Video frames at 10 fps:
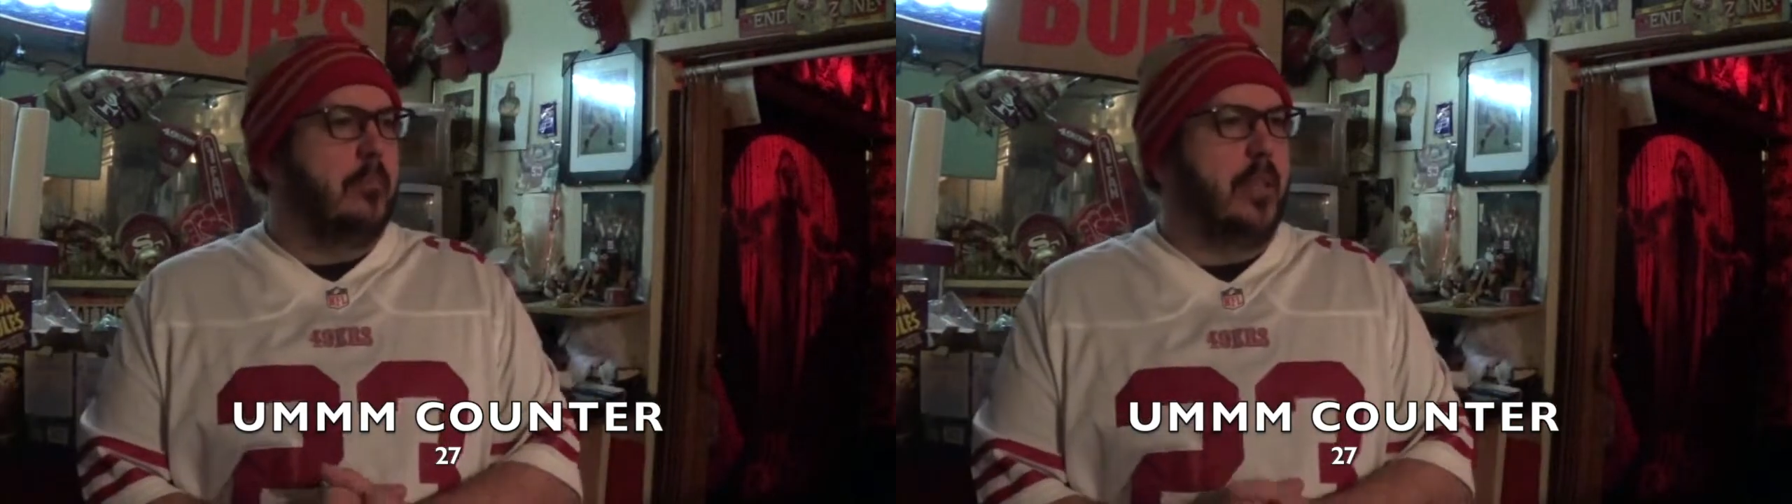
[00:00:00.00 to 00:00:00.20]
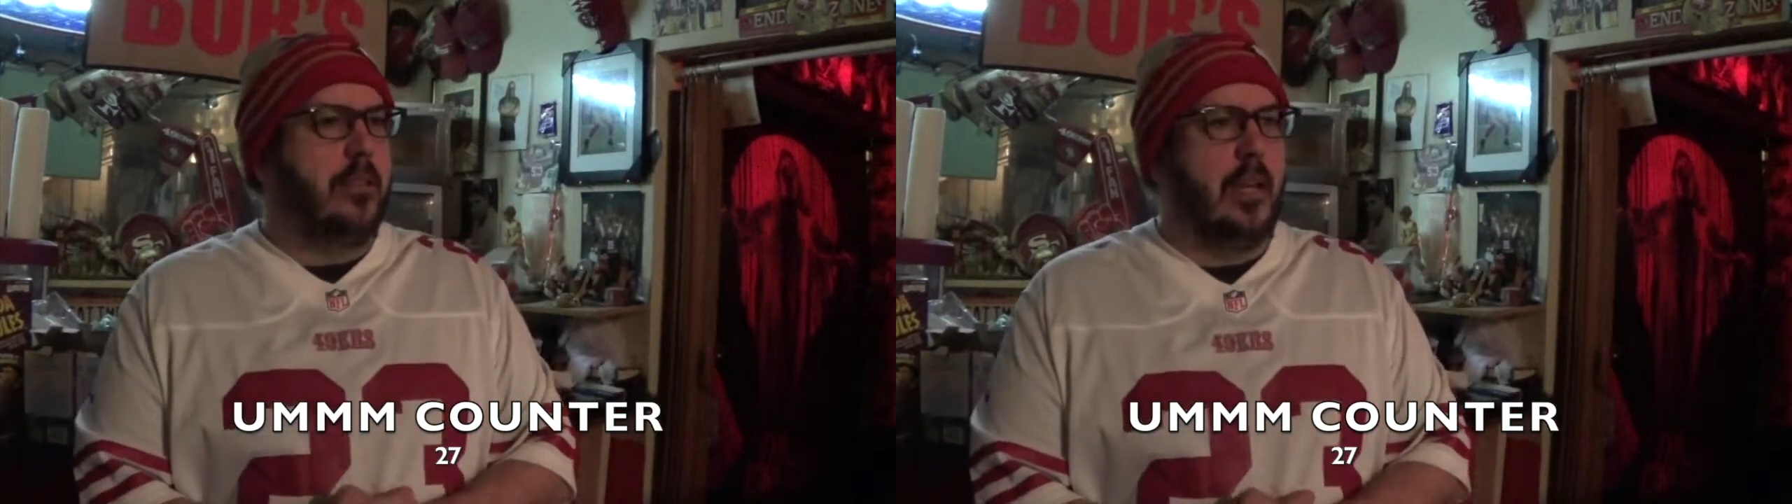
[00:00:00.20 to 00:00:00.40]

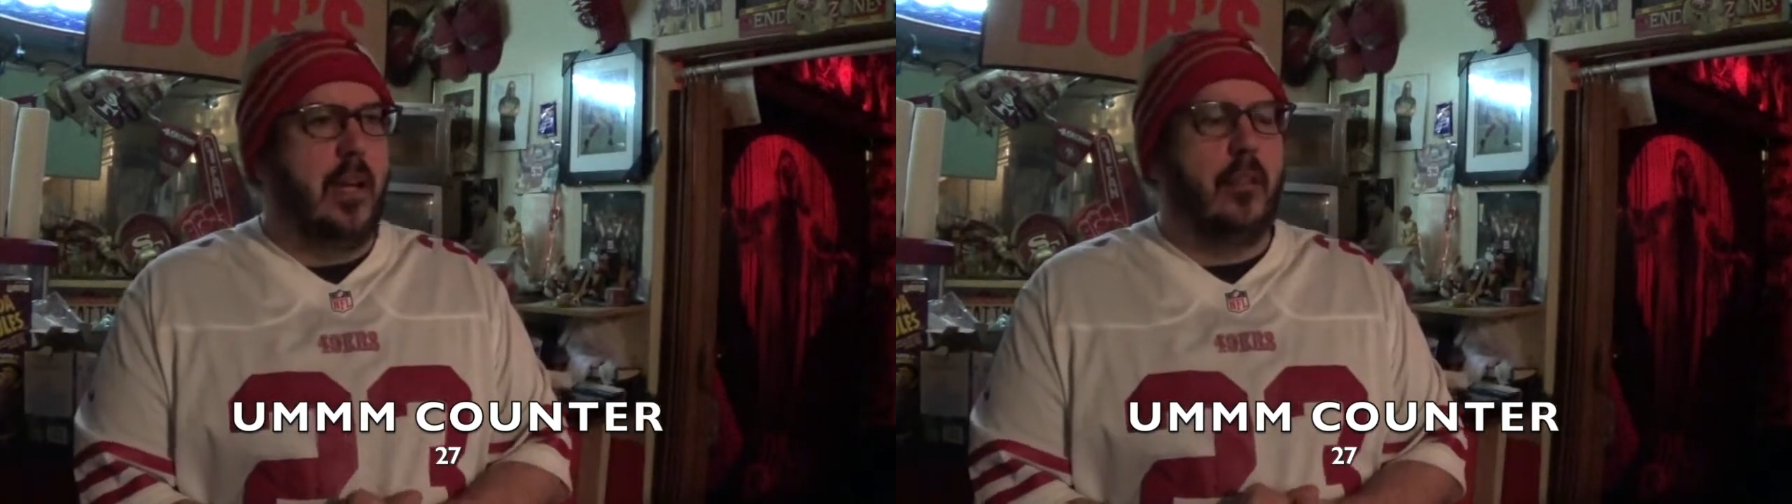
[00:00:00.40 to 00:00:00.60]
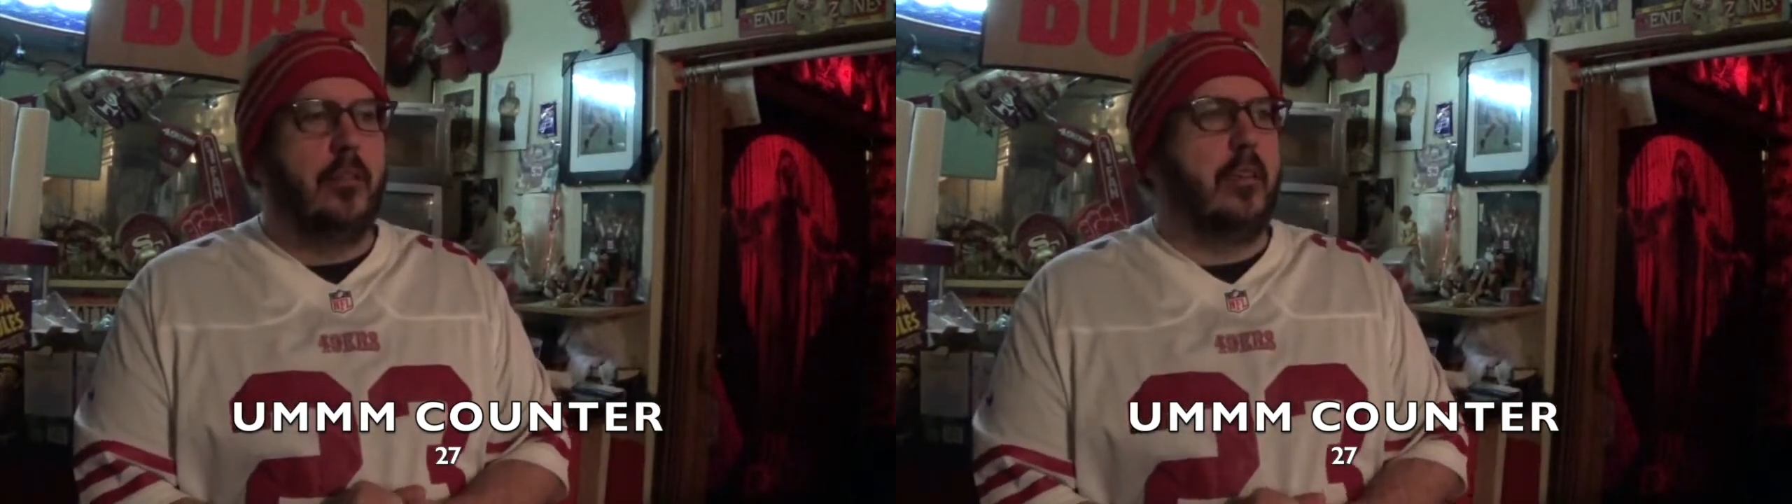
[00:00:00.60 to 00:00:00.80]

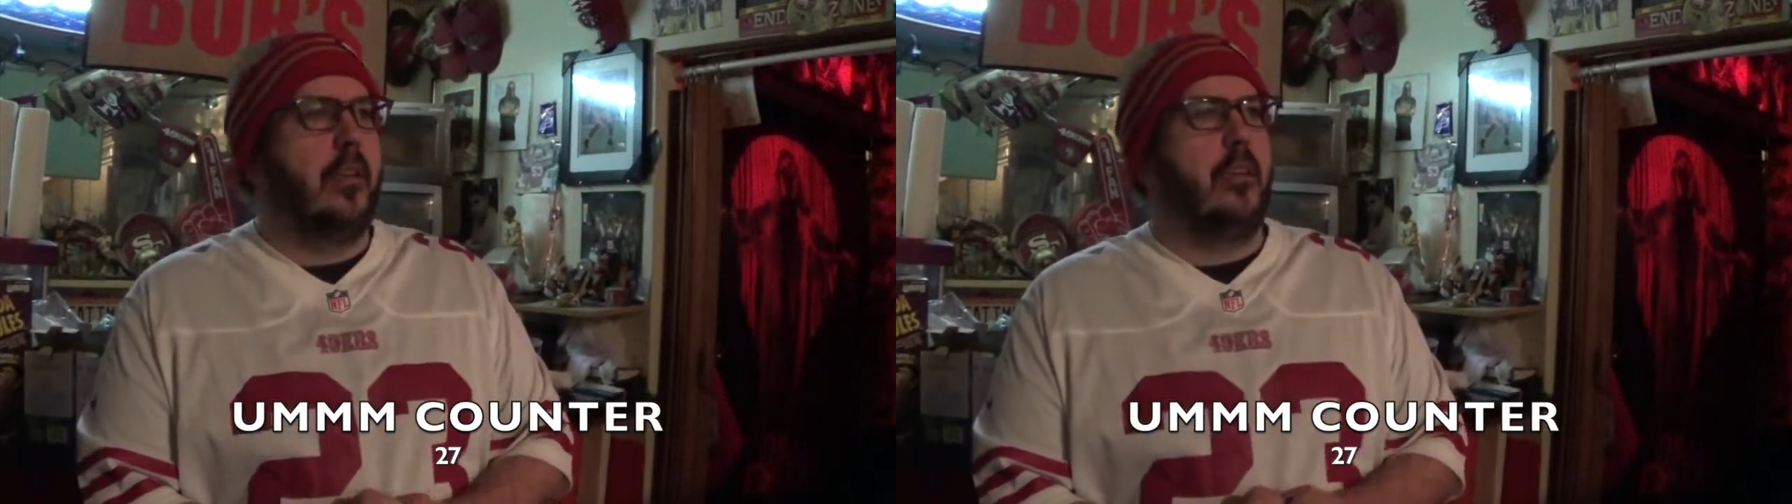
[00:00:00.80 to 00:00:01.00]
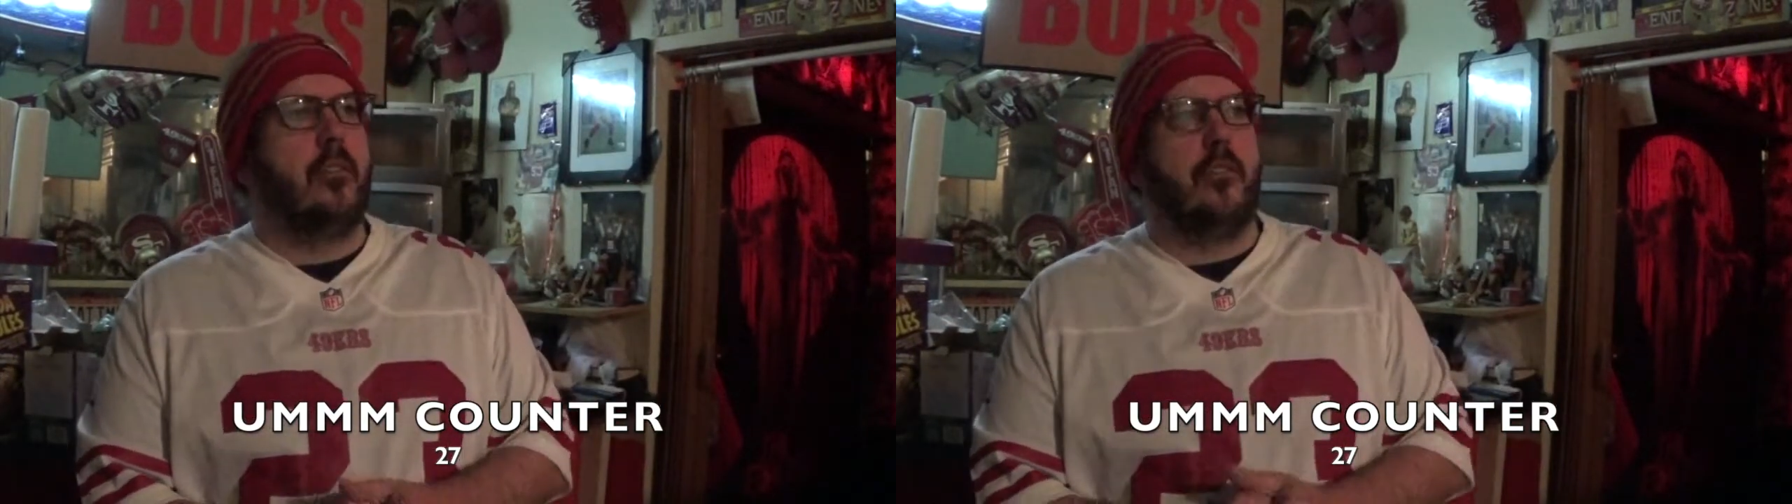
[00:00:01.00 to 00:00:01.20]

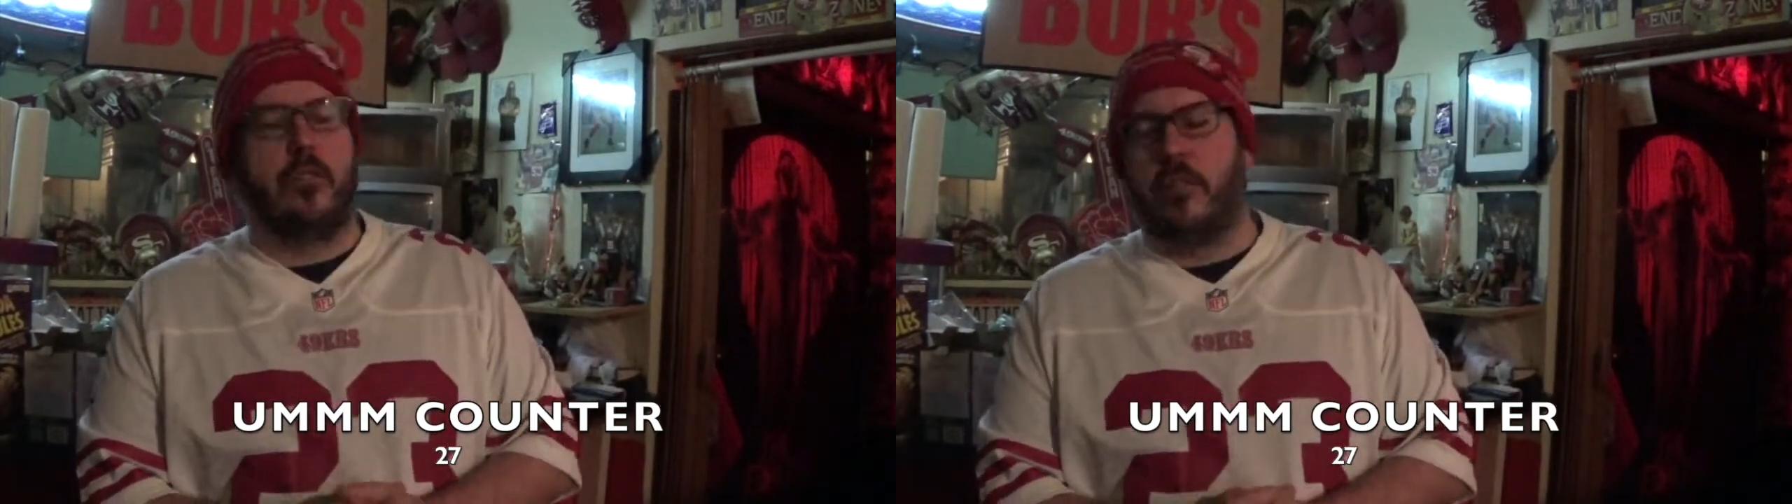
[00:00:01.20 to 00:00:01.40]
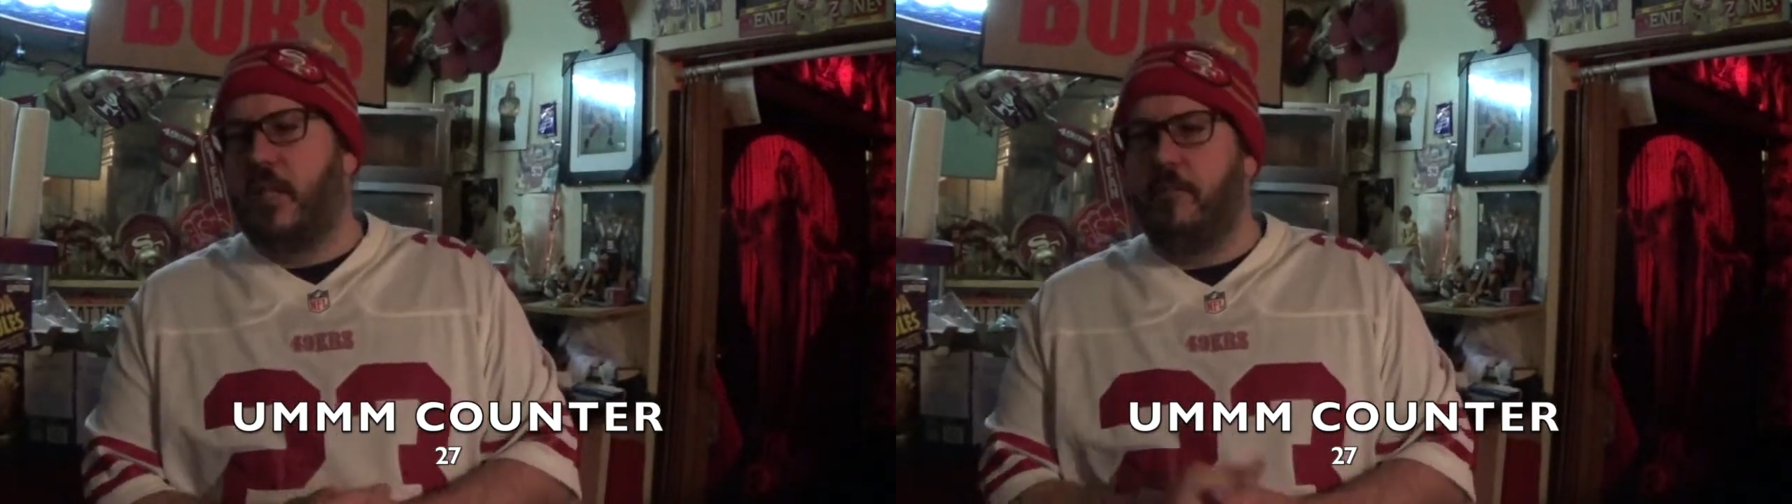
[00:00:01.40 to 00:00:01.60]
mentality, and
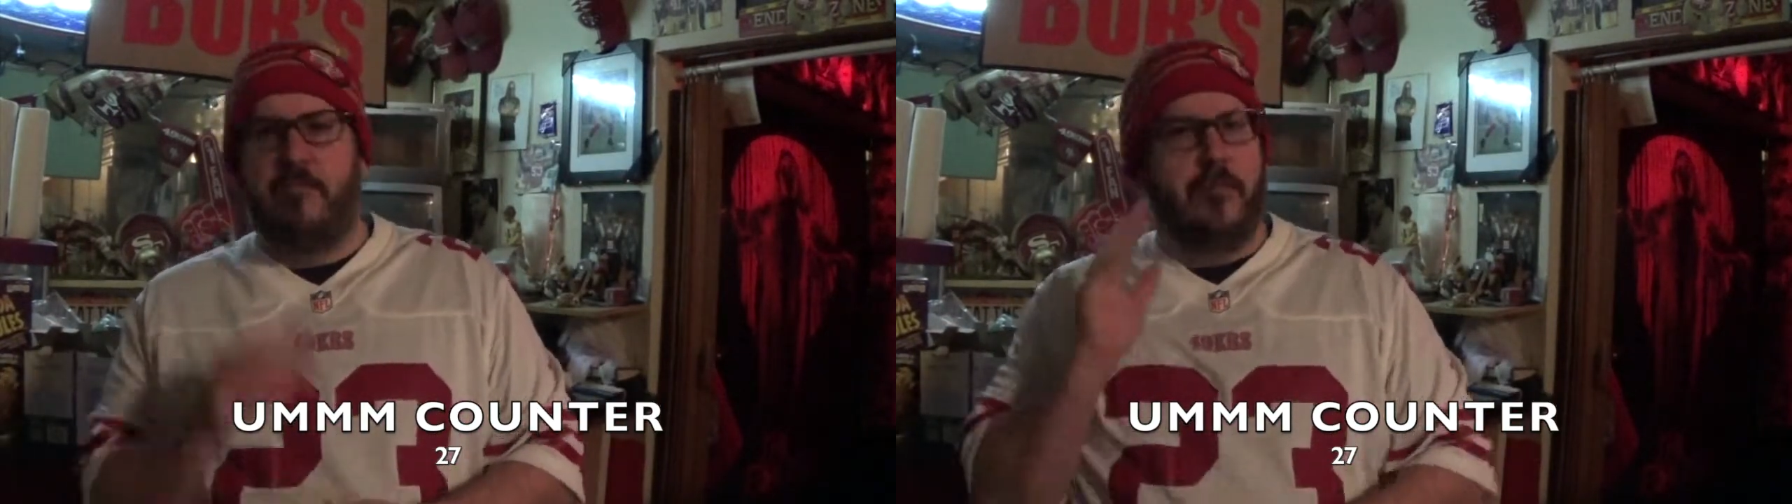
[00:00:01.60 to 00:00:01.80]
just keep